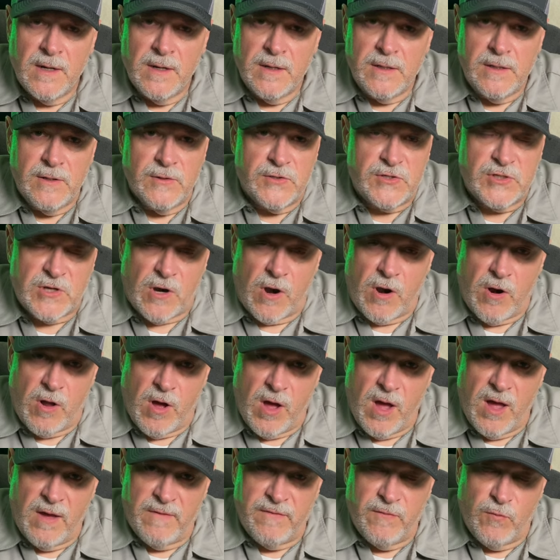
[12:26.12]
you start
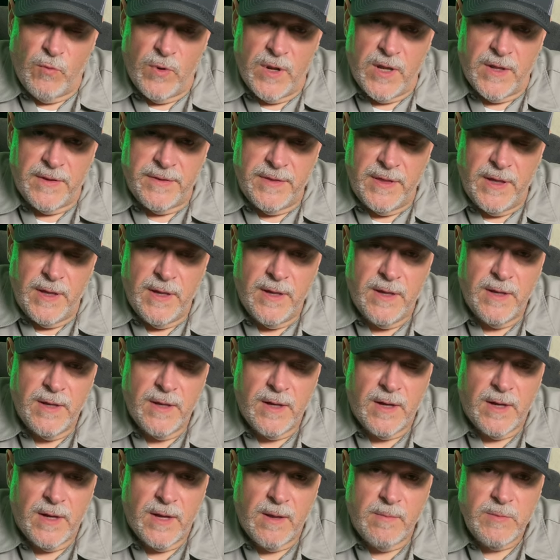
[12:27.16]
off with
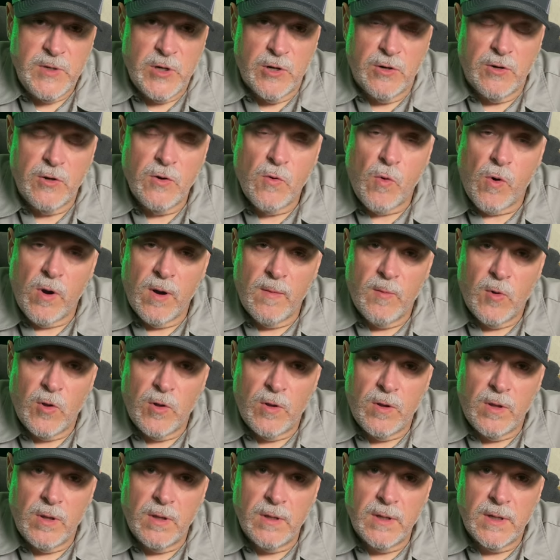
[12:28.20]
um, your
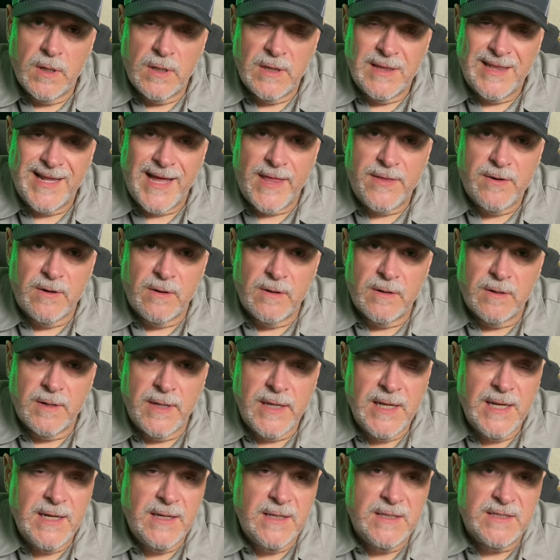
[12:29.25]
normal leather
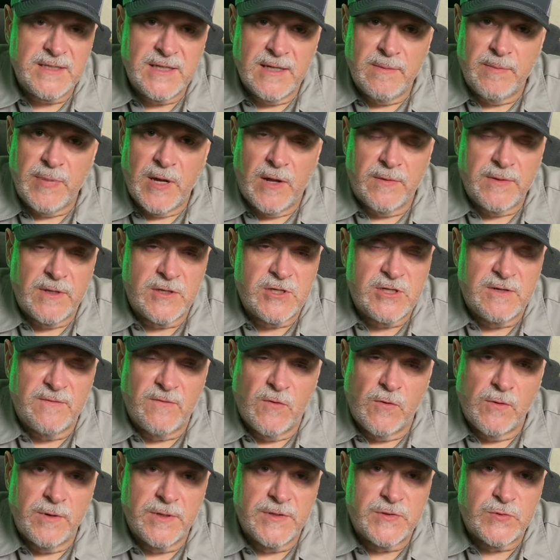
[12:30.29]
EDC belt that you've
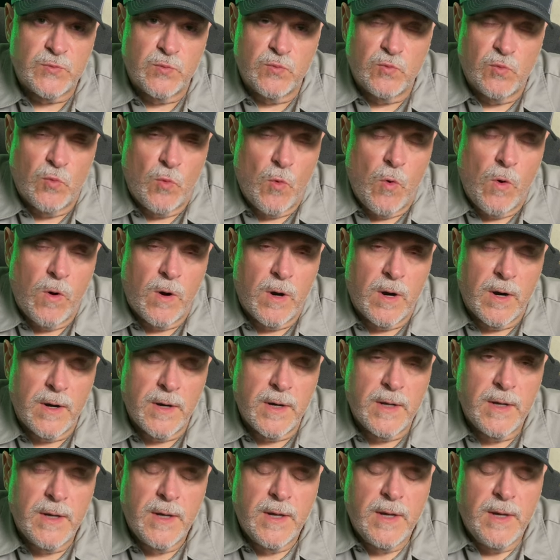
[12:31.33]
always worn,
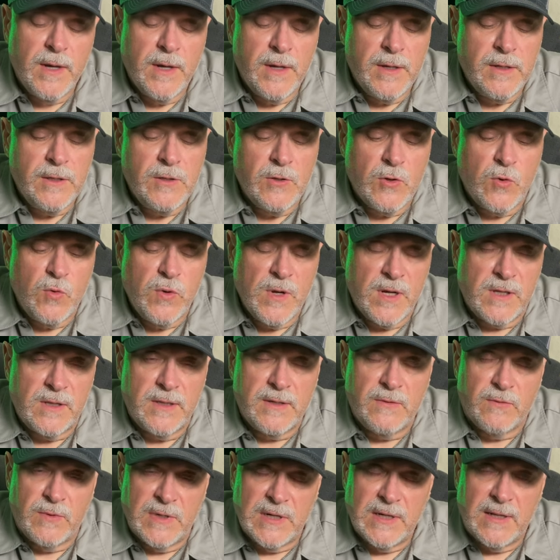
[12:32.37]
you quickly
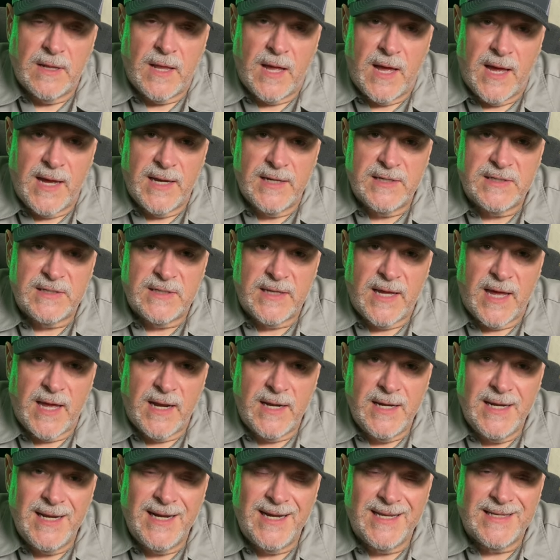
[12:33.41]
realize that
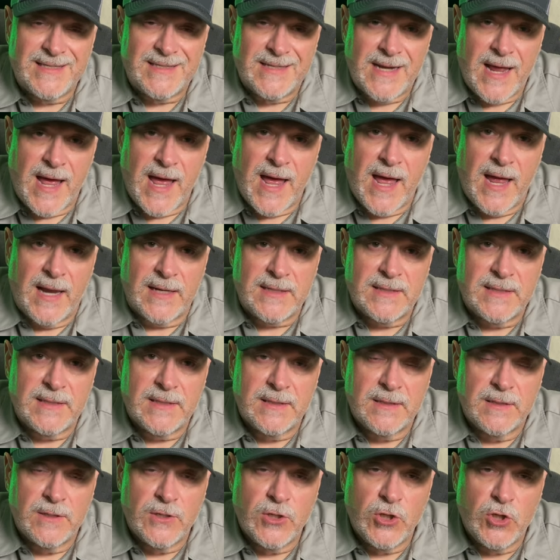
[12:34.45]
it is not
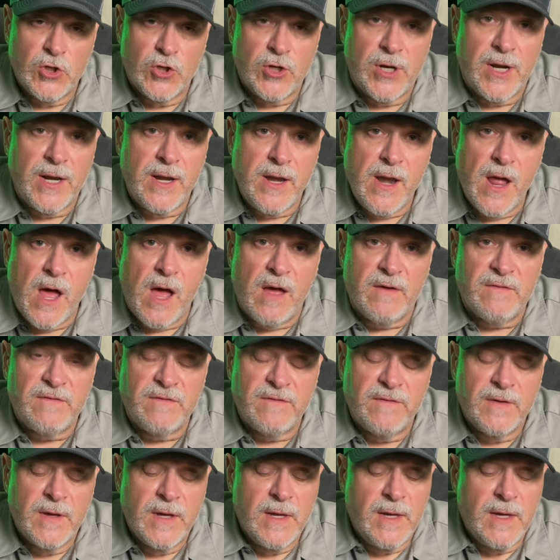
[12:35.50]
good enough.